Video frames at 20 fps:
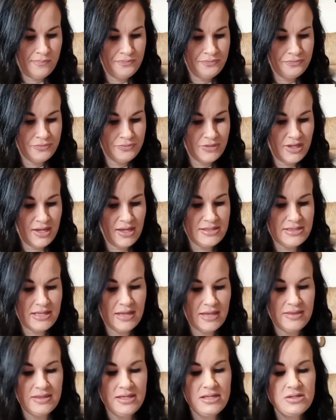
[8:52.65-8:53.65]
like I
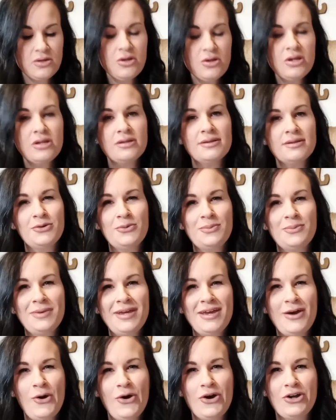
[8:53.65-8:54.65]
said, these are a little bit
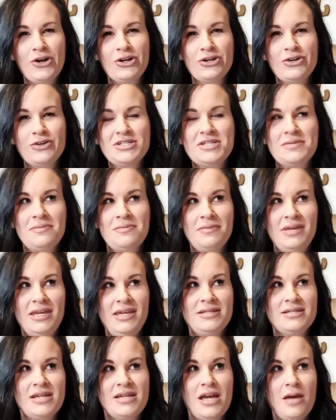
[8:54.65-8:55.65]
harder to me
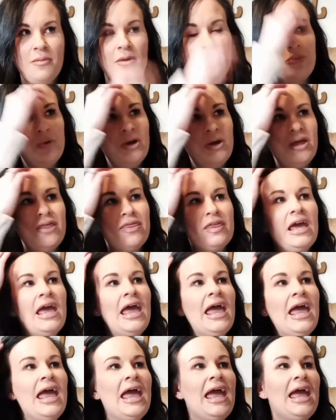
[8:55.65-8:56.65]
to come up with,
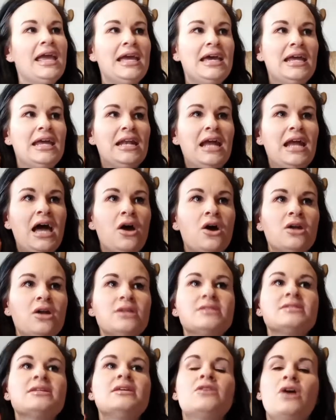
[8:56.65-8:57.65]
and I
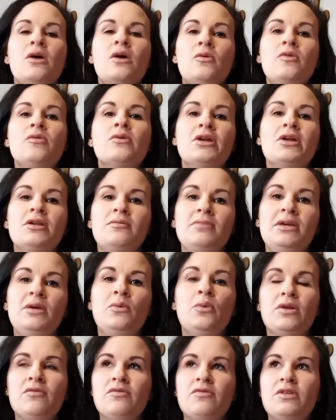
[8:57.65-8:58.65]
honestly thought we were going to be
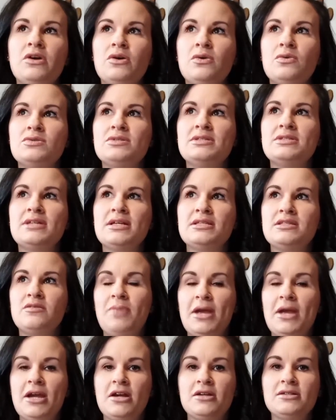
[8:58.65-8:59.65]
one of those sets of
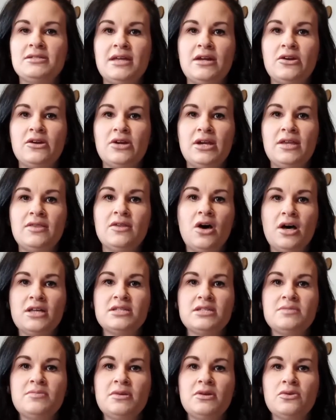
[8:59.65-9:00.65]
parents that are in the
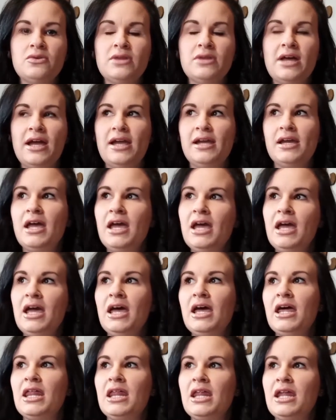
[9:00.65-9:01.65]
hospital,
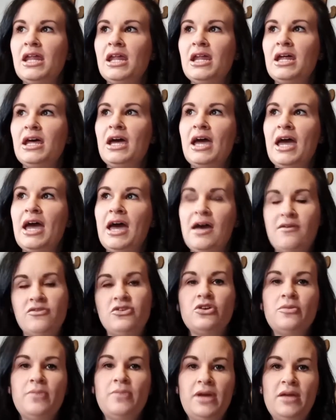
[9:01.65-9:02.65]
after
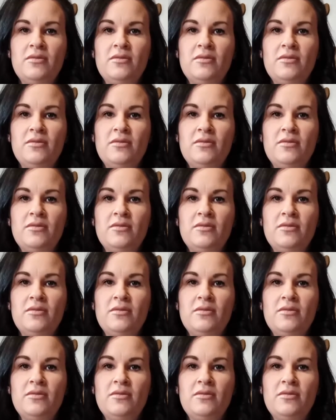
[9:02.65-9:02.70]
your baby's